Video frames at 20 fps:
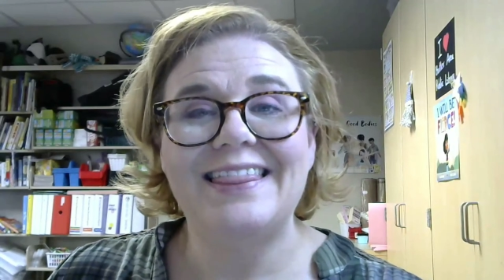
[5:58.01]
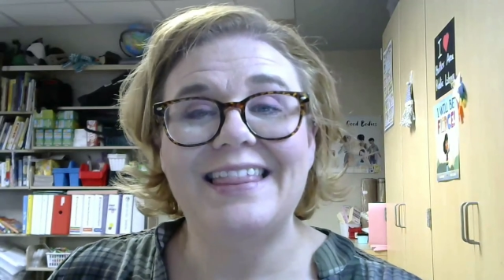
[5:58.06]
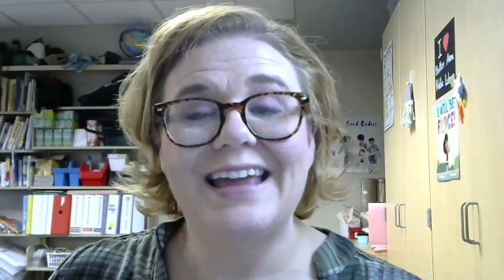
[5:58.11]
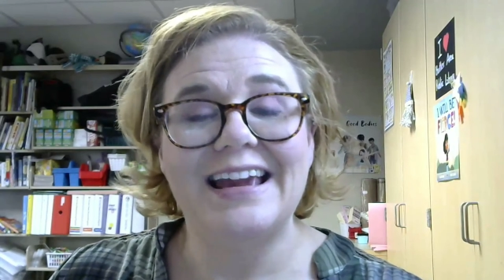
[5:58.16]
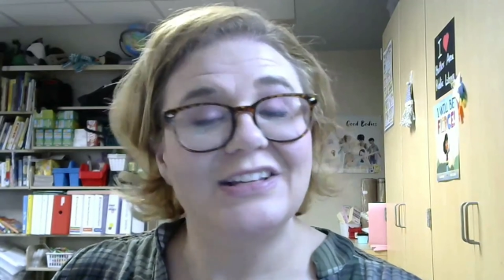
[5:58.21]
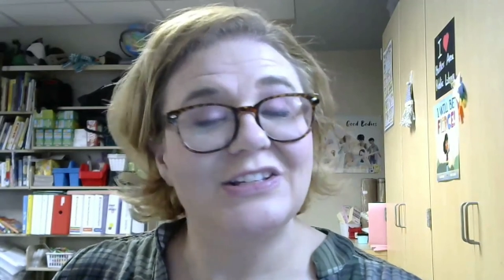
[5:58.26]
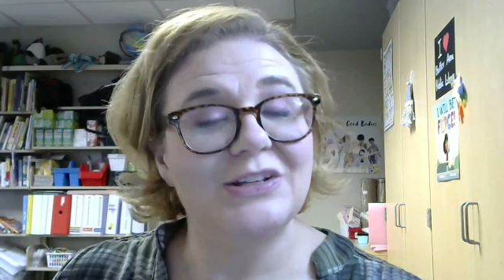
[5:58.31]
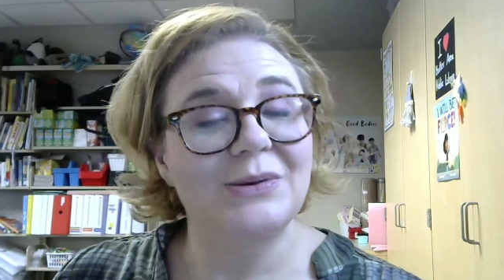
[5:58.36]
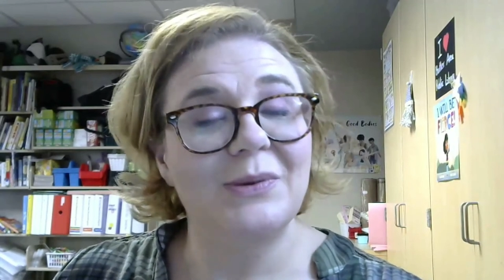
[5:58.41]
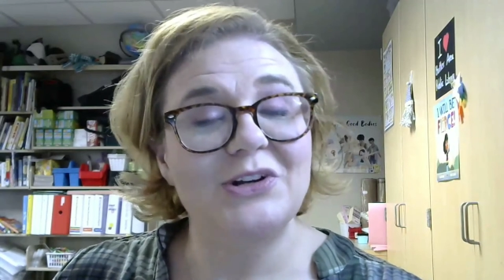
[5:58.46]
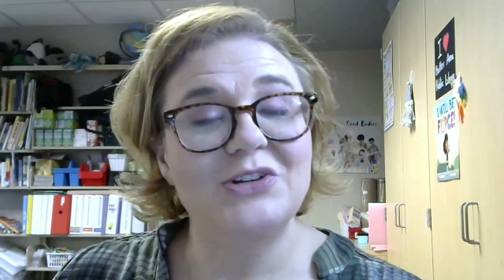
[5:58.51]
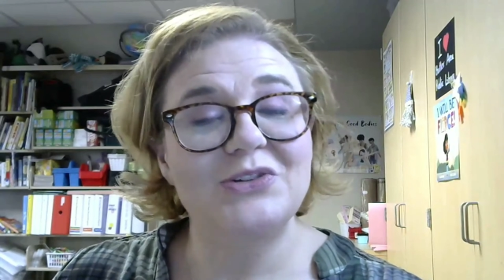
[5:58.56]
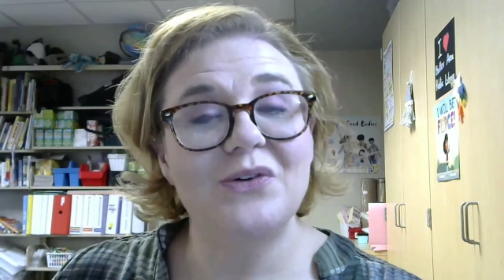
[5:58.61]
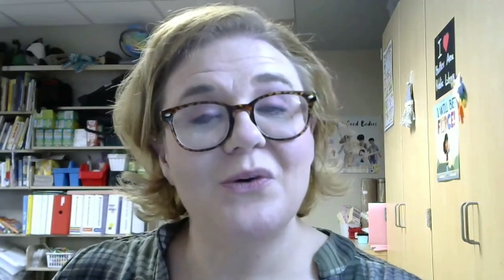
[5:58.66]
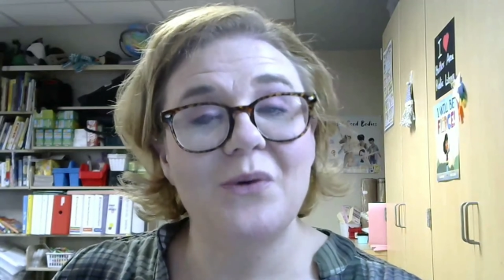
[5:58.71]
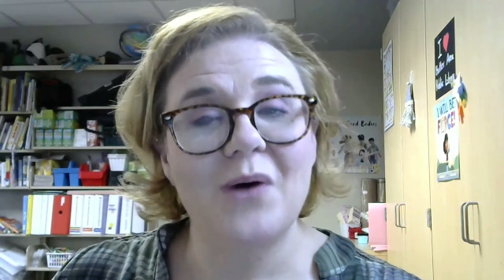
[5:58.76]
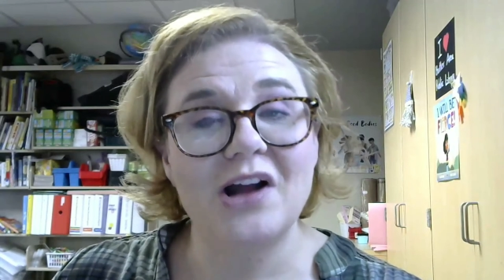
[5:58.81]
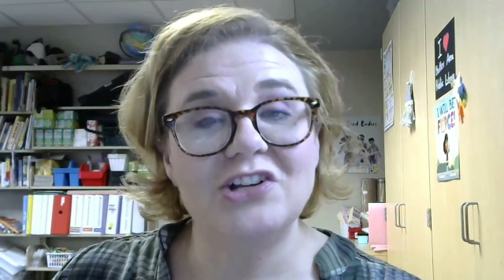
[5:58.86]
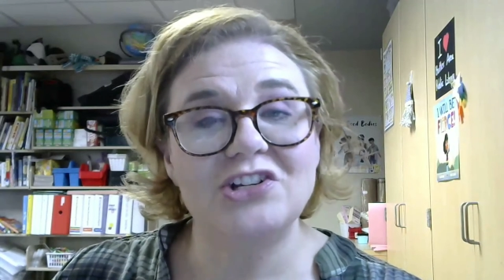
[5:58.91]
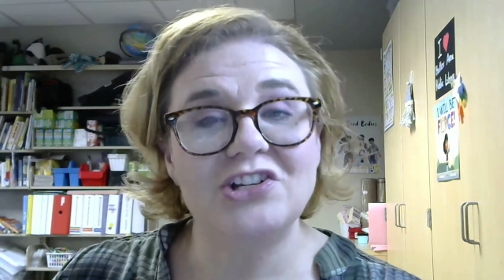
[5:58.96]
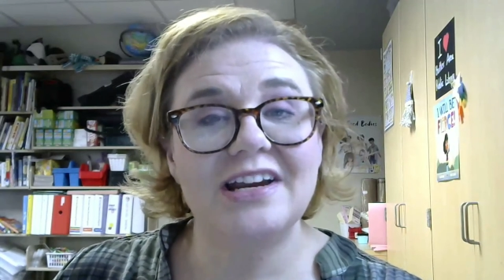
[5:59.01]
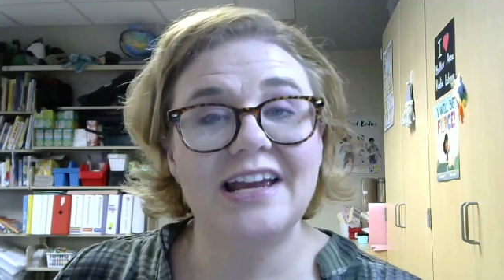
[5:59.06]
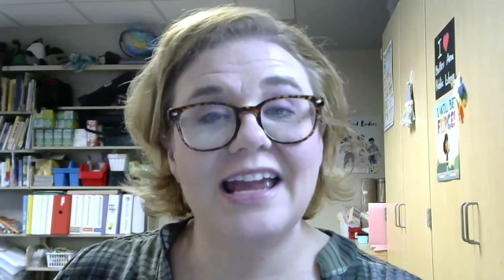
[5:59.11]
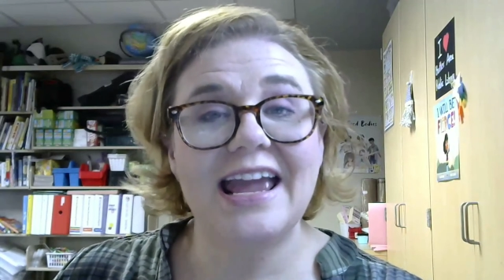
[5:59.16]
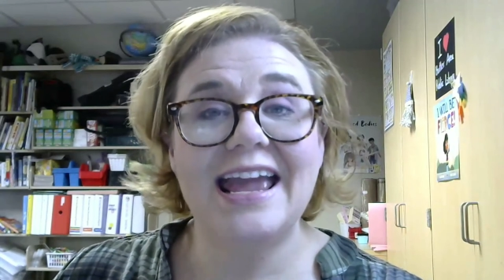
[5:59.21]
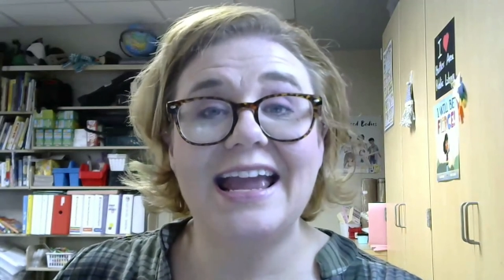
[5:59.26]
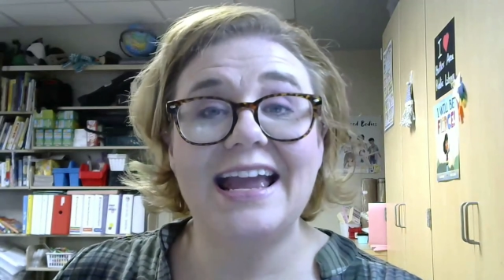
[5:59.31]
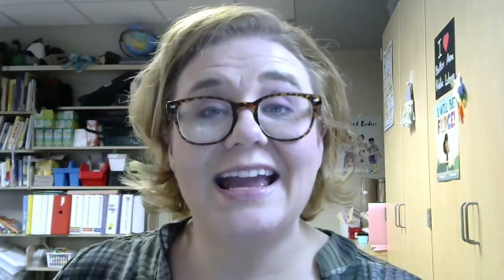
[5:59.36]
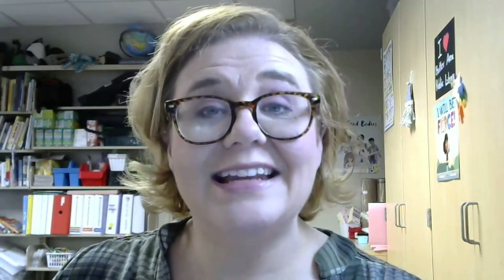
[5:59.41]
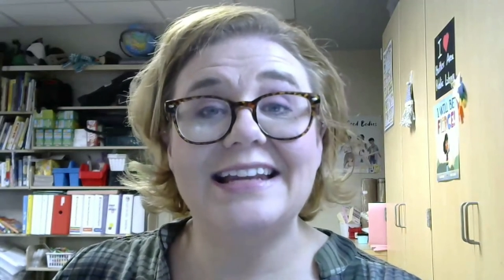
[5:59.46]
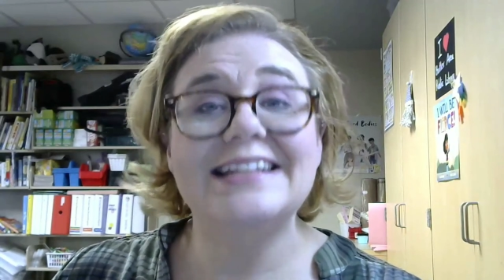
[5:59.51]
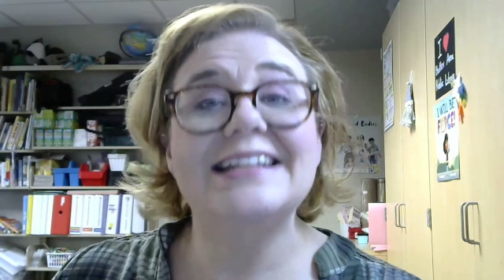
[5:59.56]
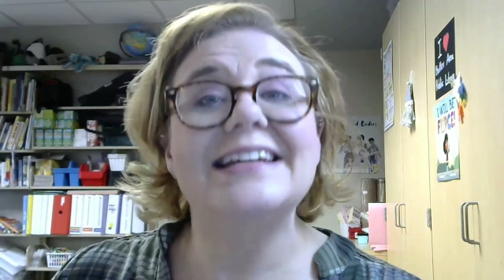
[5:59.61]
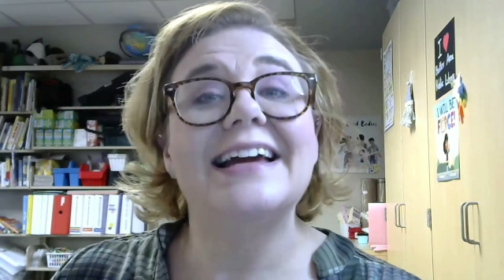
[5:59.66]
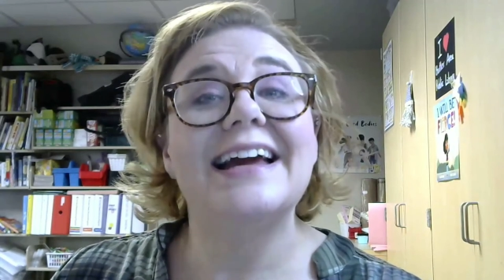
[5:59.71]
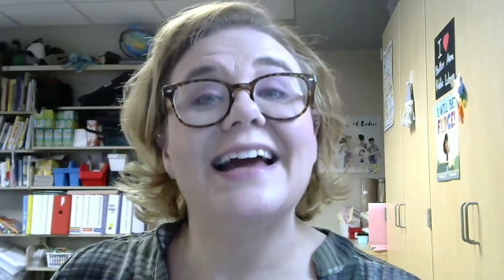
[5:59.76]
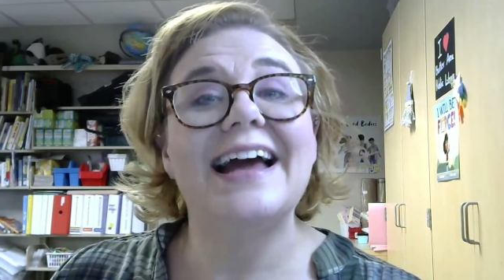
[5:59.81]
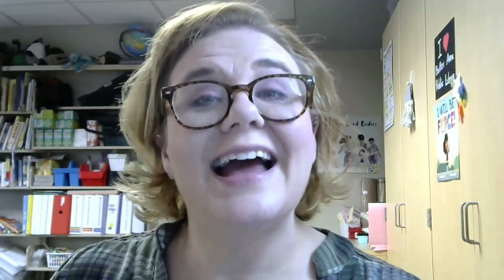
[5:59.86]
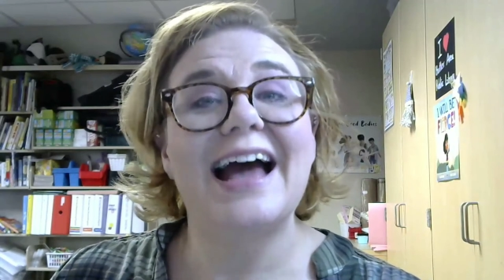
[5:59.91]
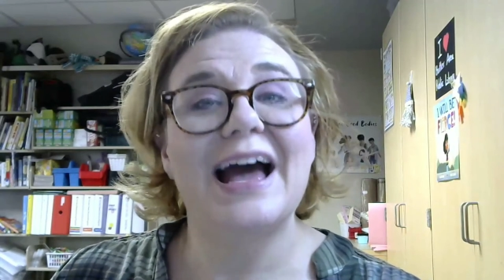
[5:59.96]
Thanks so much for watching and
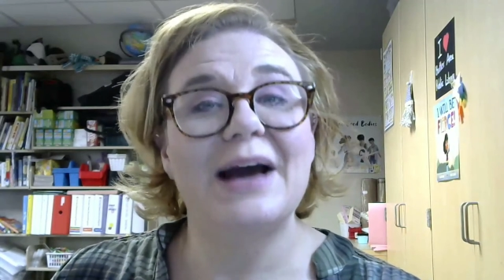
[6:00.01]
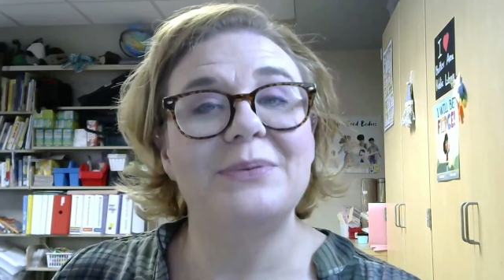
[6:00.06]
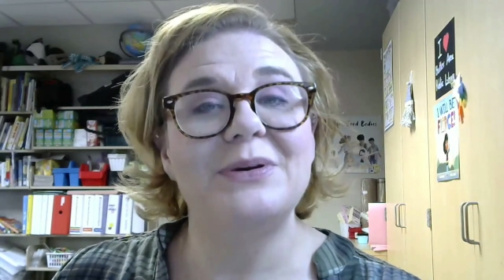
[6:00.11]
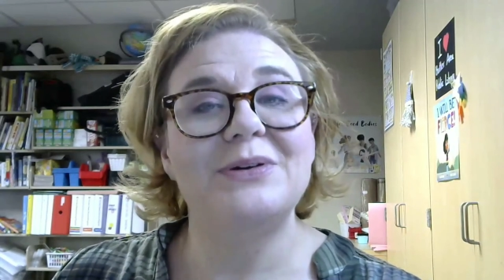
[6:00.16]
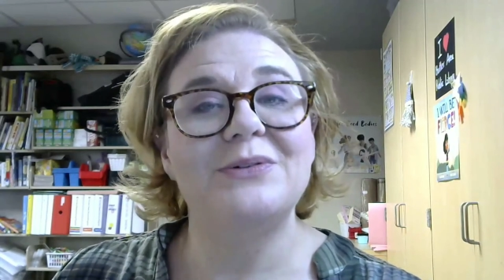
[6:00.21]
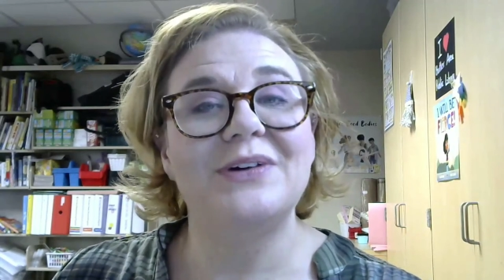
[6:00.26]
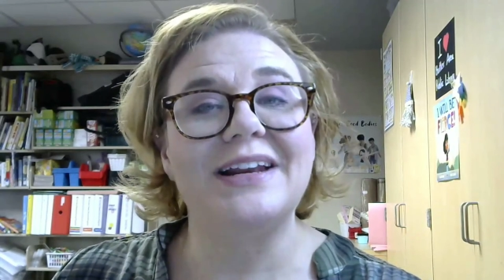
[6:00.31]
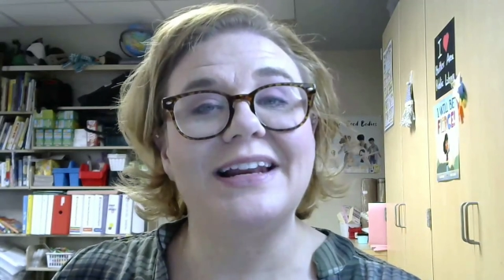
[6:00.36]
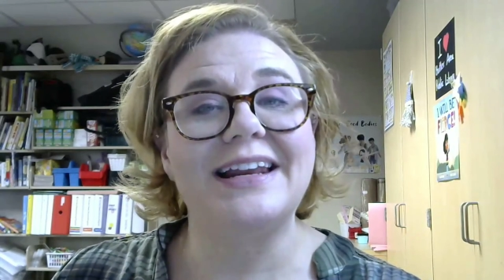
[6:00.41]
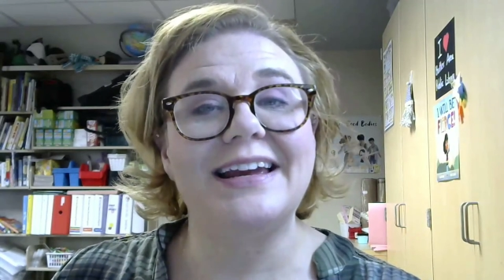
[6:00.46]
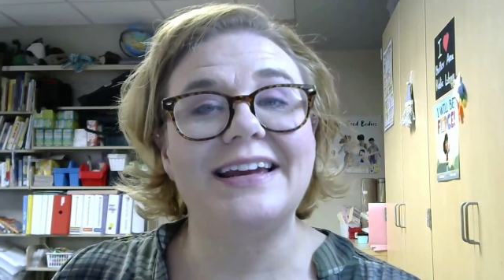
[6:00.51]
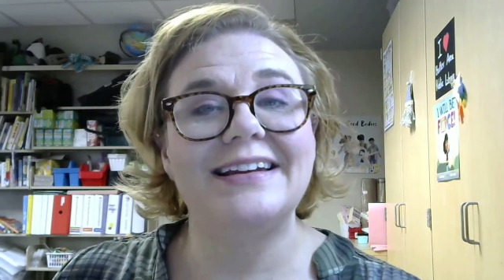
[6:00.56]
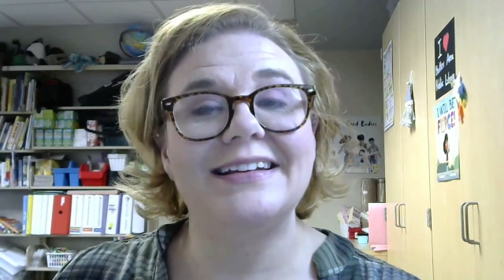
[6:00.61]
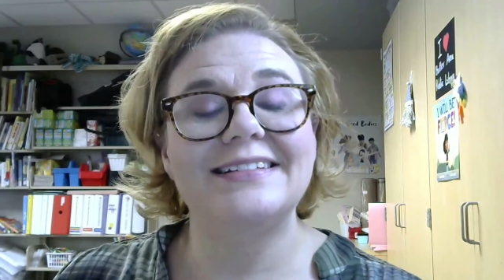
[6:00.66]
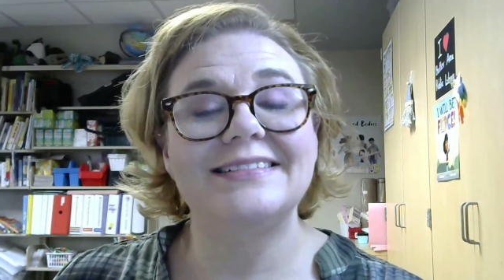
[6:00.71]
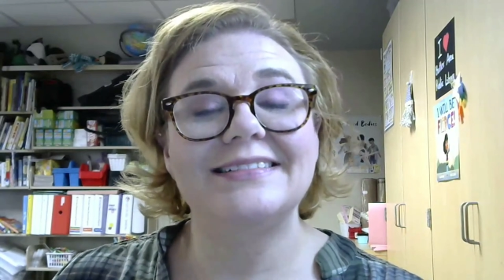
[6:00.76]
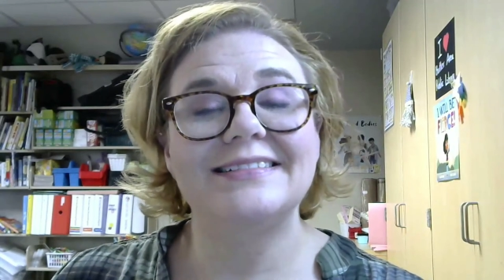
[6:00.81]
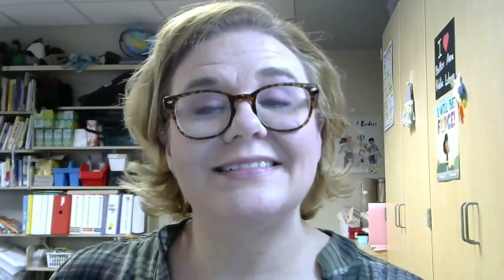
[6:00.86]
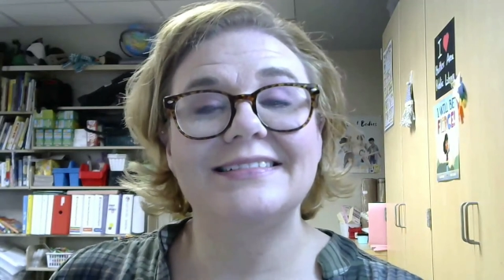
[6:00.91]
happy reading.